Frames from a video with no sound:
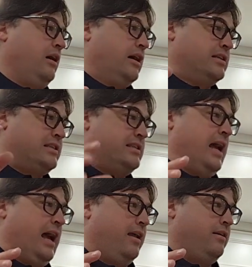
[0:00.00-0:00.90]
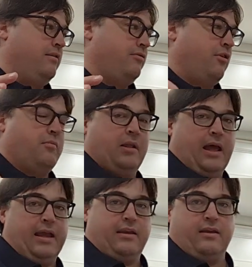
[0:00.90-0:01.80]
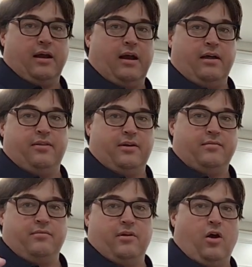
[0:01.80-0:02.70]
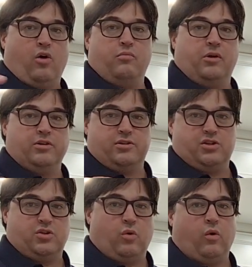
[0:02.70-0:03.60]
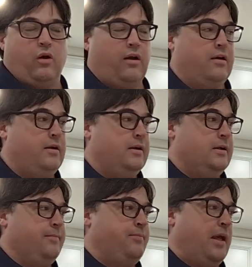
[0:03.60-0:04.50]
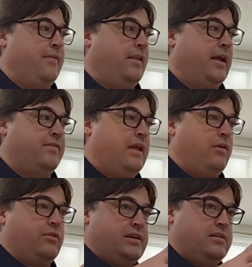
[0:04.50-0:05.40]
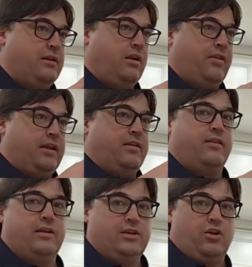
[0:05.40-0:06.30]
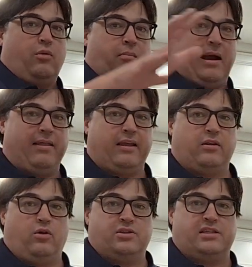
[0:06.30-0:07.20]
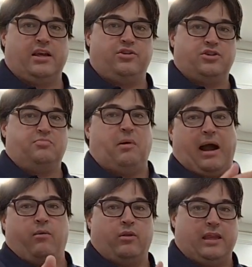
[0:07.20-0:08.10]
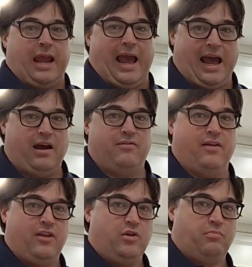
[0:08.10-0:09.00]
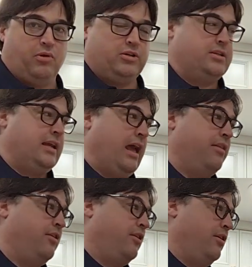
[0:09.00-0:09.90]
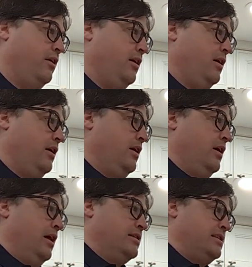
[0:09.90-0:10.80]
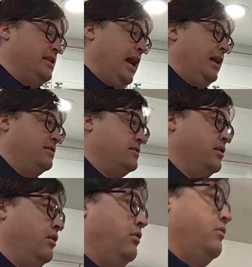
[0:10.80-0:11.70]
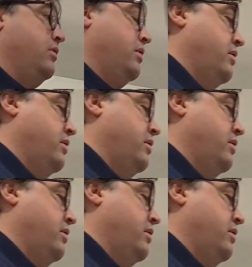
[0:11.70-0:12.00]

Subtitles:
a set from the home goods store, and they only you don't buy the whole set, you just buy what they have, and then you put together a set. So